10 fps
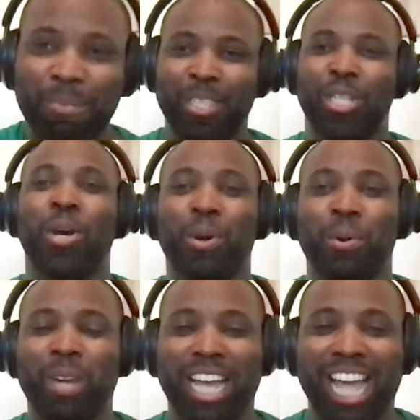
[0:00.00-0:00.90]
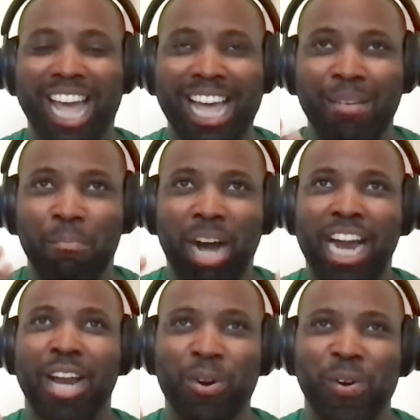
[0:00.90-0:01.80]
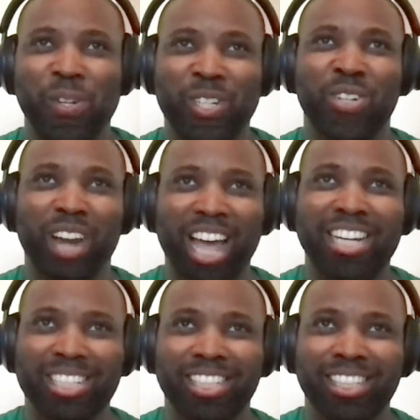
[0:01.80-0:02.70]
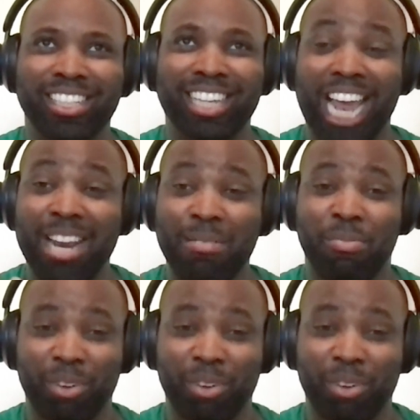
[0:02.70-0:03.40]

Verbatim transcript: So my whole strategy came